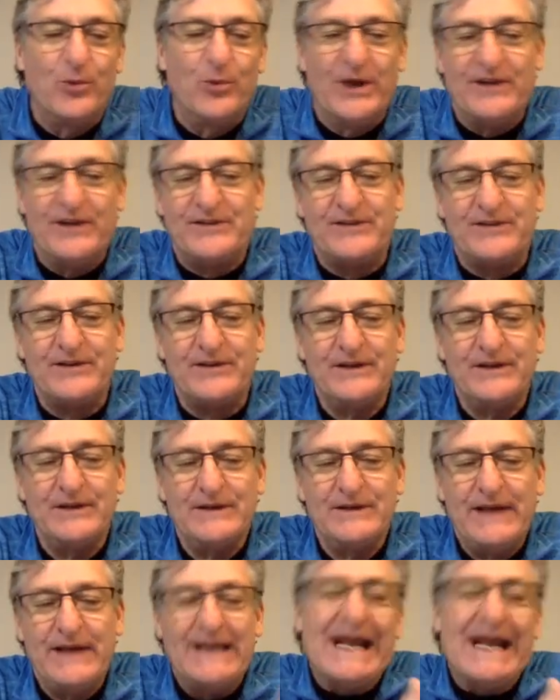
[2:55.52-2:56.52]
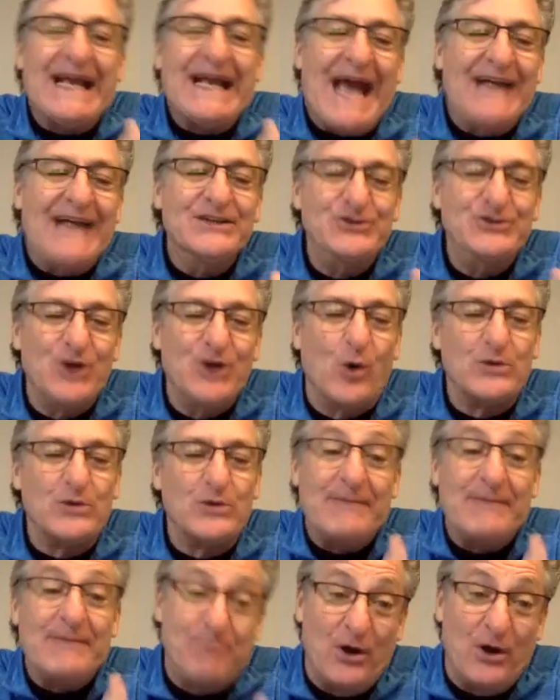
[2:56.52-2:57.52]
with, and I kind of joke,
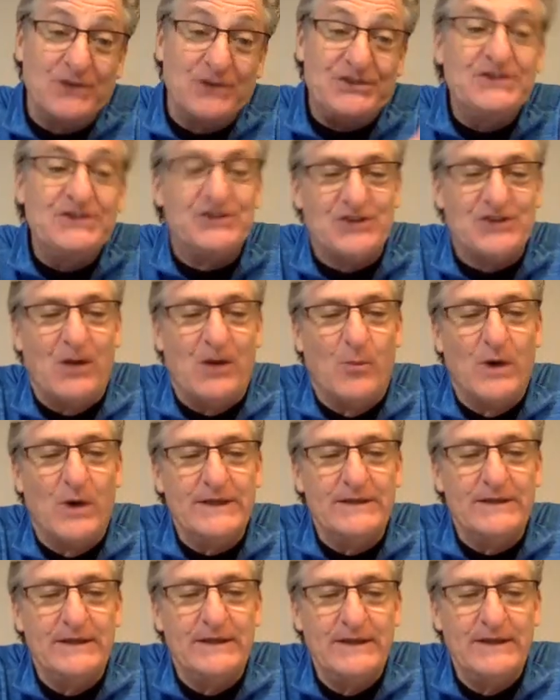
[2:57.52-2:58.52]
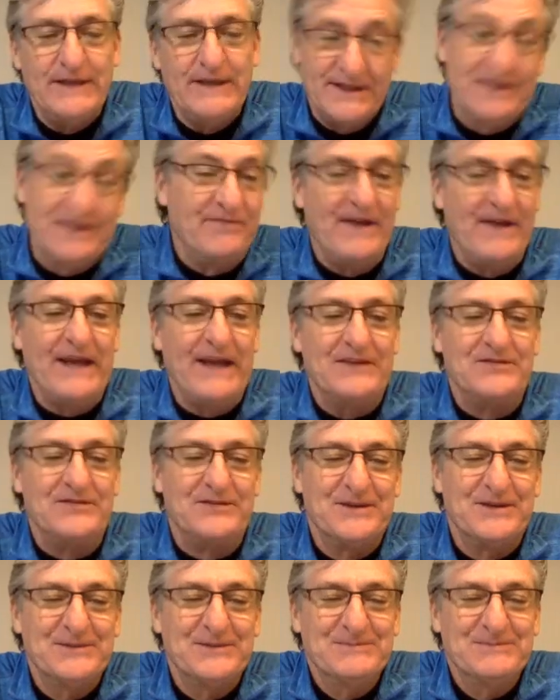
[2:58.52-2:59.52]
like punching someone in the
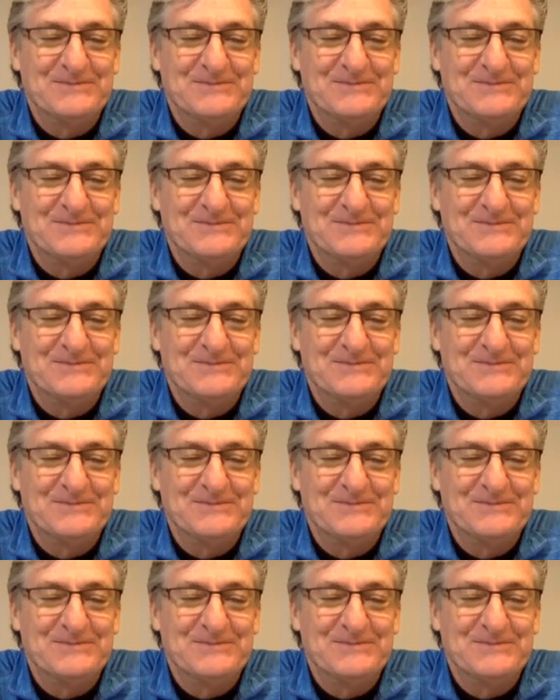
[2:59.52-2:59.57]
face?